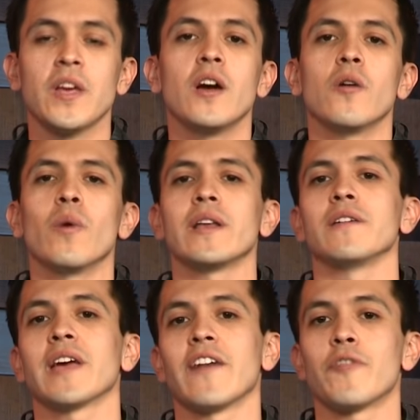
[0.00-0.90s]
What you'll
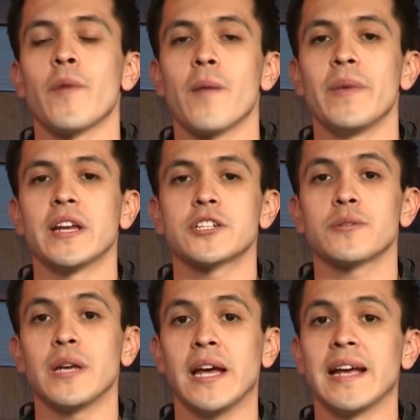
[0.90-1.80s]
get from our
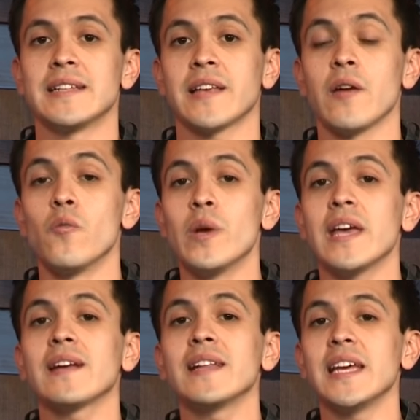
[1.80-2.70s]
ministry is a
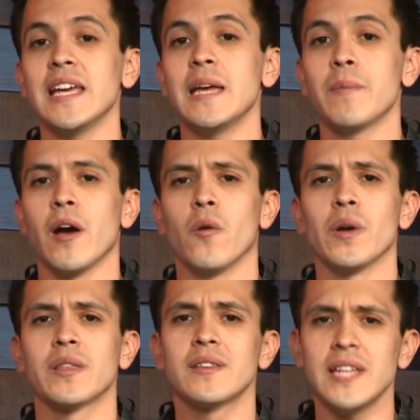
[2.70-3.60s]
weekly email
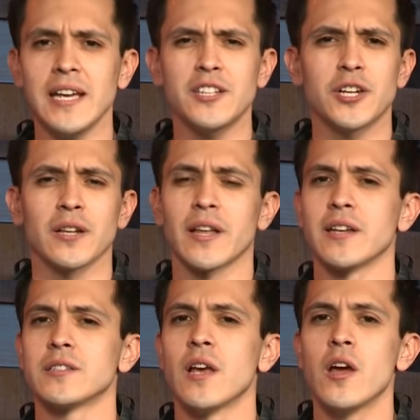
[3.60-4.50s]
with teaching that
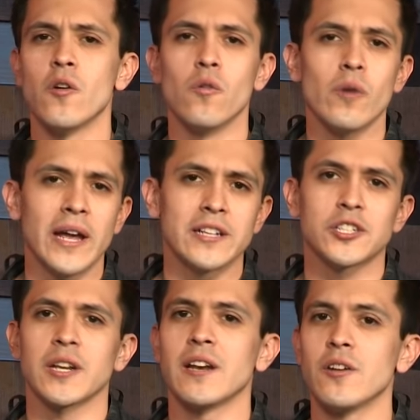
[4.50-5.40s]
is rich
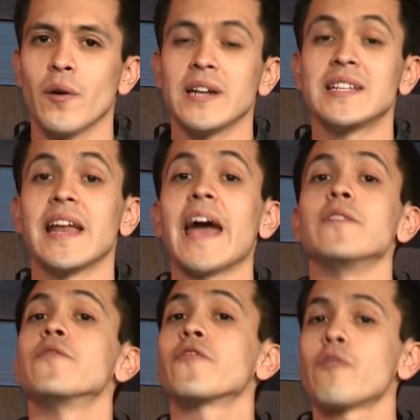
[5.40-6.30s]
and anointed and
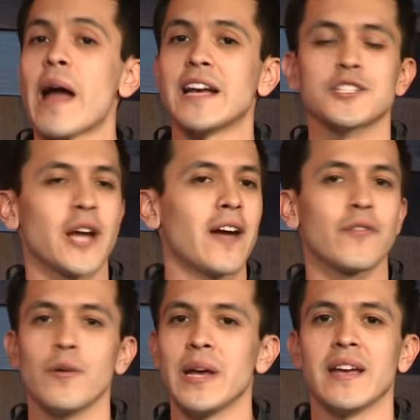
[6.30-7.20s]
fresh
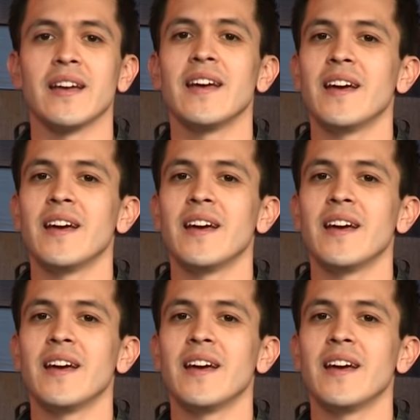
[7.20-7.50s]
every week.